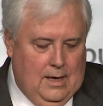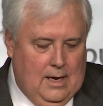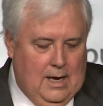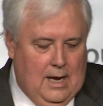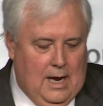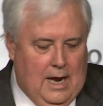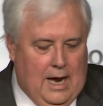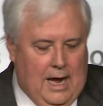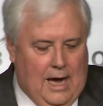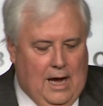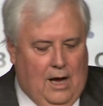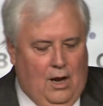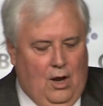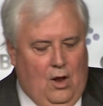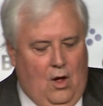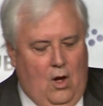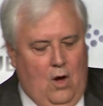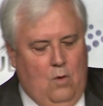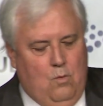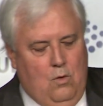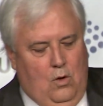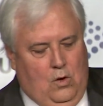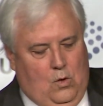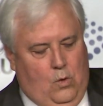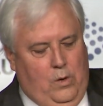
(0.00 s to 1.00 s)
How long
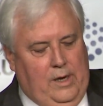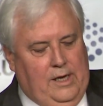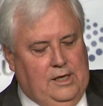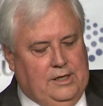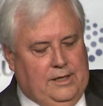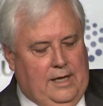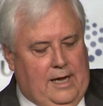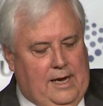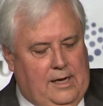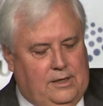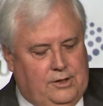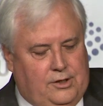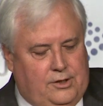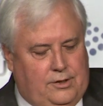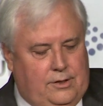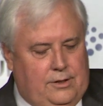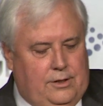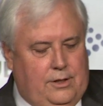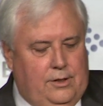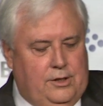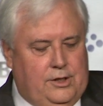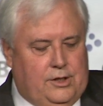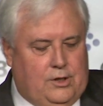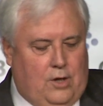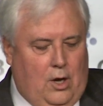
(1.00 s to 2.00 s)
will
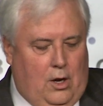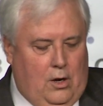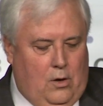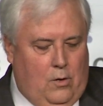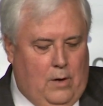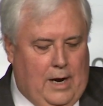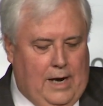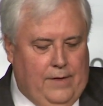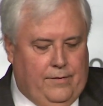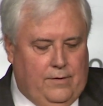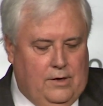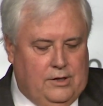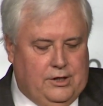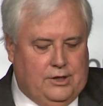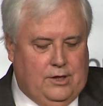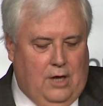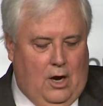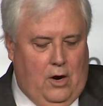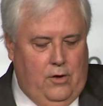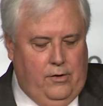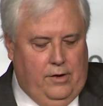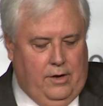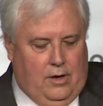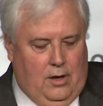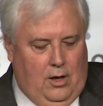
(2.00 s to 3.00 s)
Queenslanders tolerate the slow
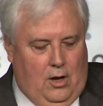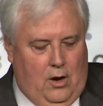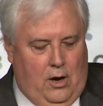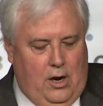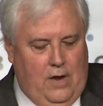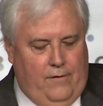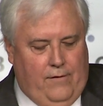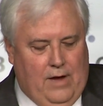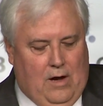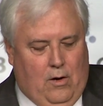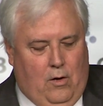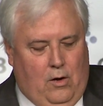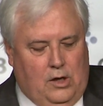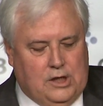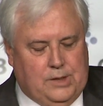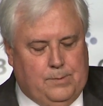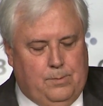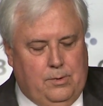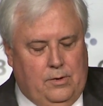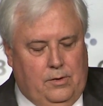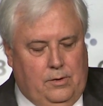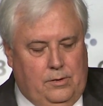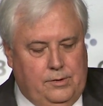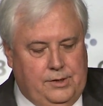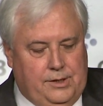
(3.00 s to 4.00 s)
decline of our
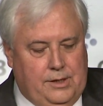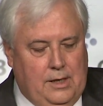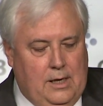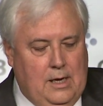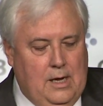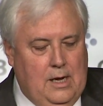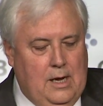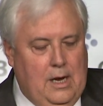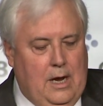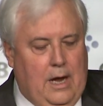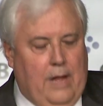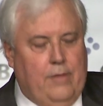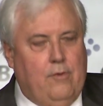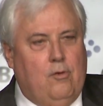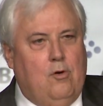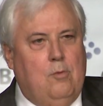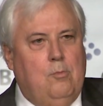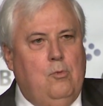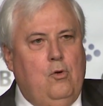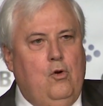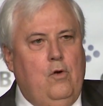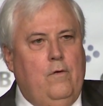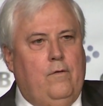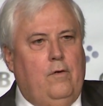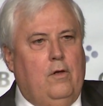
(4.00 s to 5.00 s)
hospitals and the
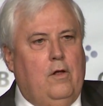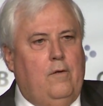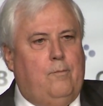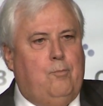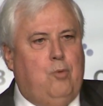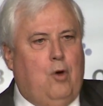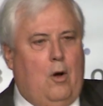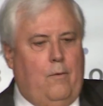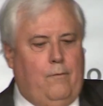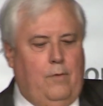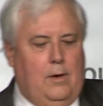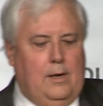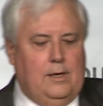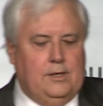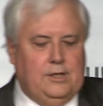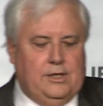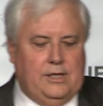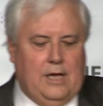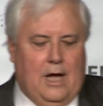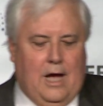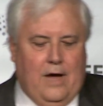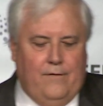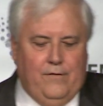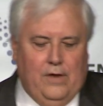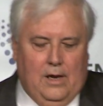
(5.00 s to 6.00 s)
removal of proper
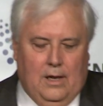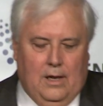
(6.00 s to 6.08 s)
staffing